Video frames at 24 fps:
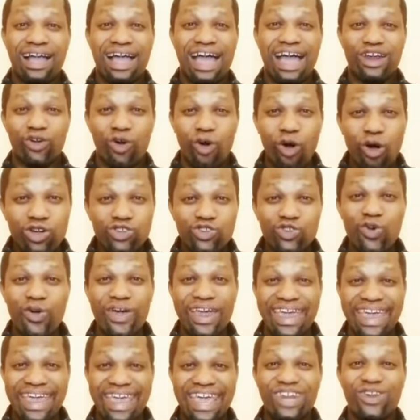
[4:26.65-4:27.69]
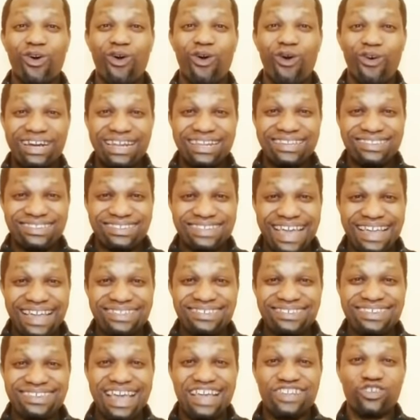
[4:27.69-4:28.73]
can also end on the
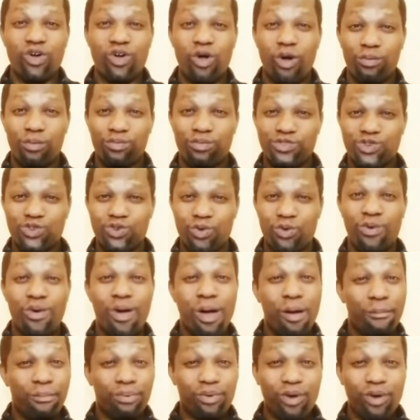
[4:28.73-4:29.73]
30th of June.